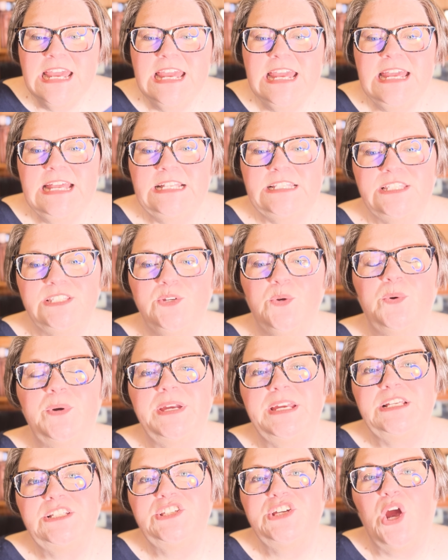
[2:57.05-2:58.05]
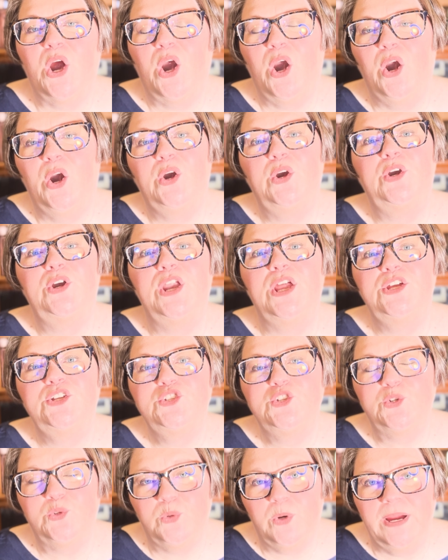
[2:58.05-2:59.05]
It's going to earn
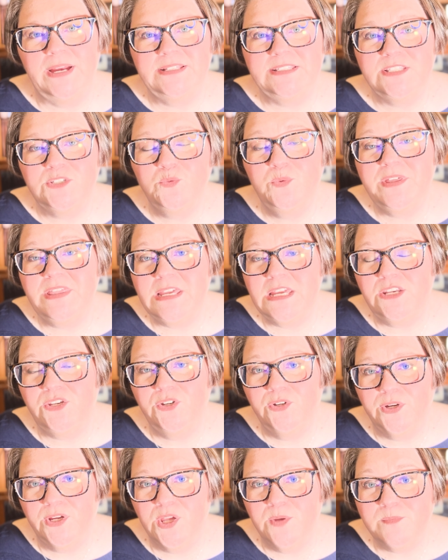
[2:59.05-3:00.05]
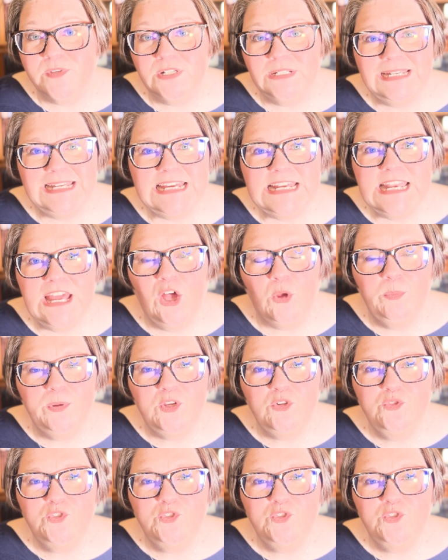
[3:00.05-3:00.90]
trust within your community and help you